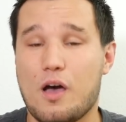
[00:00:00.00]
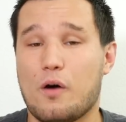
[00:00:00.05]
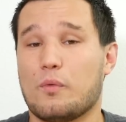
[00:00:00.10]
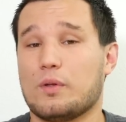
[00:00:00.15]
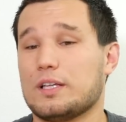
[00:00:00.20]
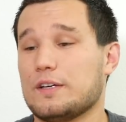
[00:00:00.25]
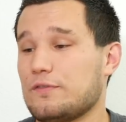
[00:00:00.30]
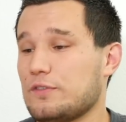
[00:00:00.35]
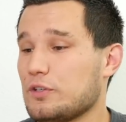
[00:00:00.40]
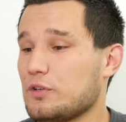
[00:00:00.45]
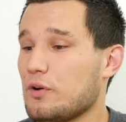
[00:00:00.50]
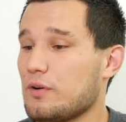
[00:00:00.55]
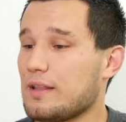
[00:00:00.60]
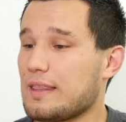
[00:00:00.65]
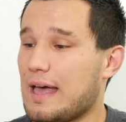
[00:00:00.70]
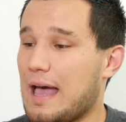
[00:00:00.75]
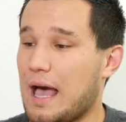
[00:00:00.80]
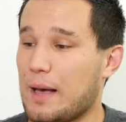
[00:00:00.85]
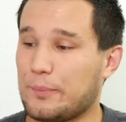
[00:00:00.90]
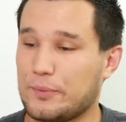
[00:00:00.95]
Well, if you go to
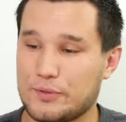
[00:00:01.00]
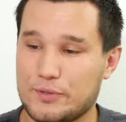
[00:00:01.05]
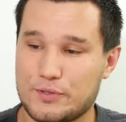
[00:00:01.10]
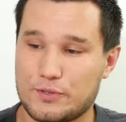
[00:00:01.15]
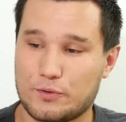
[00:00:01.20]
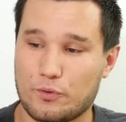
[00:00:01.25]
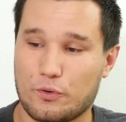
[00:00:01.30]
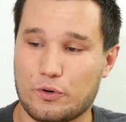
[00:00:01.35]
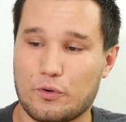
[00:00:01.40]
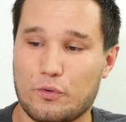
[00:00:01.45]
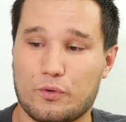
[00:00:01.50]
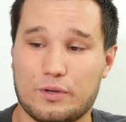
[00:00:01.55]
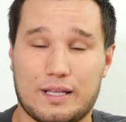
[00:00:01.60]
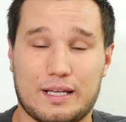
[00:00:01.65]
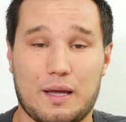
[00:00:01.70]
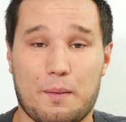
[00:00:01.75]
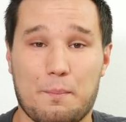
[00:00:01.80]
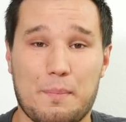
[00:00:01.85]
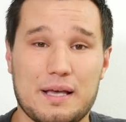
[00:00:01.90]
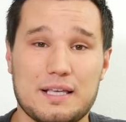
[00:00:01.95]
the Apple store or
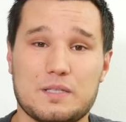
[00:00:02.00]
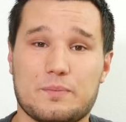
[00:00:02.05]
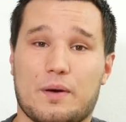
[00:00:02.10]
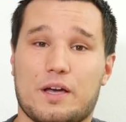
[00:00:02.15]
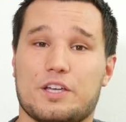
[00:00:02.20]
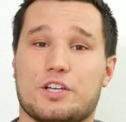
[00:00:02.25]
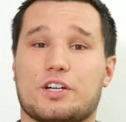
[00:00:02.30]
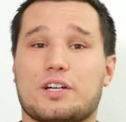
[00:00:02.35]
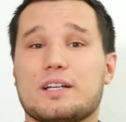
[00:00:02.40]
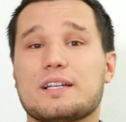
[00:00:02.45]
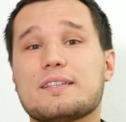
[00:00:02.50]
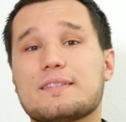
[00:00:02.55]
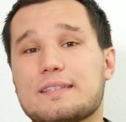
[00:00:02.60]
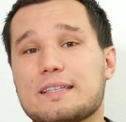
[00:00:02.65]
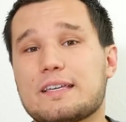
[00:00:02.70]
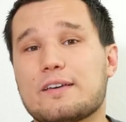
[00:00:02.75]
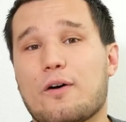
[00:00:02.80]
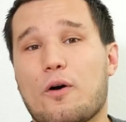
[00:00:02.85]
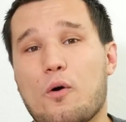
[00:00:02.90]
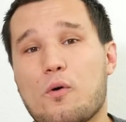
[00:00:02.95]
like a Best Buy, you're gonna
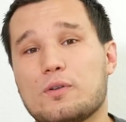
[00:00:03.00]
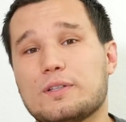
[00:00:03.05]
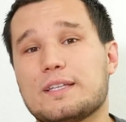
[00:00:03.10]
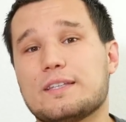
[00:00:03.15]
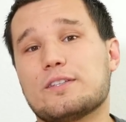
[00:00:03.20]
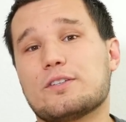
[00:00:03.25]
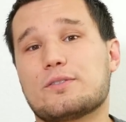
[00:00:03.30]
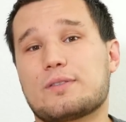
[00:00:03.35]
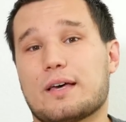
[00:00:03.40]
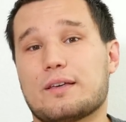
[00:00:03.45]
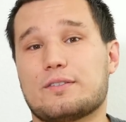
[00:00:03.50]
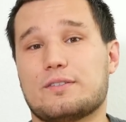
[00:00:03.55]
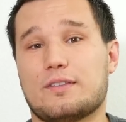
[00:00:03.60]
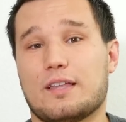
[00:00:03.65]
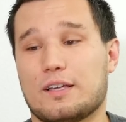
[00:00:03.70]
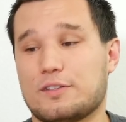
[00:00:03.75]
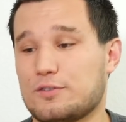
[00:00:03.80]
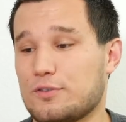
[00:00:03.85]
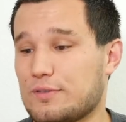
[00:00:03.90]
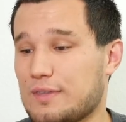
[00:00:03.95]
see only
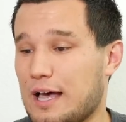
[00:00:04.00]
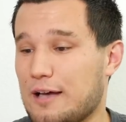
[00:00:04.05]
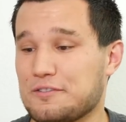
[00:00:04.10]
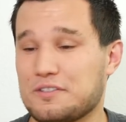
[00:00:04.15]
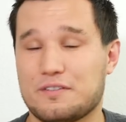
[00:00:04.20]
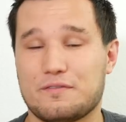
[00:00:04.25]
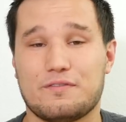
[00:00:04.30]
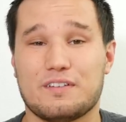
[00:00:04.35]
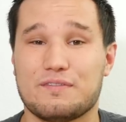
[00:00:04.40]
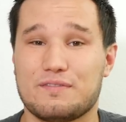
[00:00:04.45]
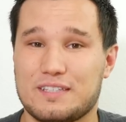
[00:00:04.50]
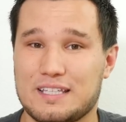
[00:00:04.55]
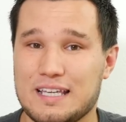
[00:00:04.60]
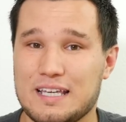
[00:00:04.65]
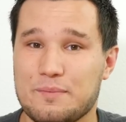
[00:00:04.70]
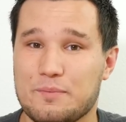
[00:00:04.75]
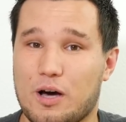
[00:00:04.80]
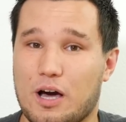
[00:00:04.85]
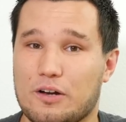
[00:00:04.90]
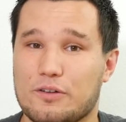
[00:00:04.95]
the
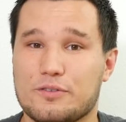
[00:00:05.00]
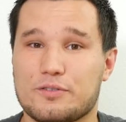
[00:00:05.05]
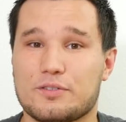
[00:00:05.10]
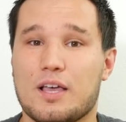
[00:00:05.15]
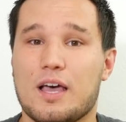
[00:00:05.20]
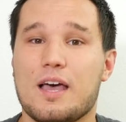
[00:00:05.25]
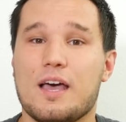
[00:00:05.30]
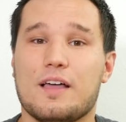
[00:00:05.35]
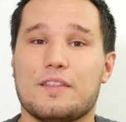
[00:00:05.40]
2015 models.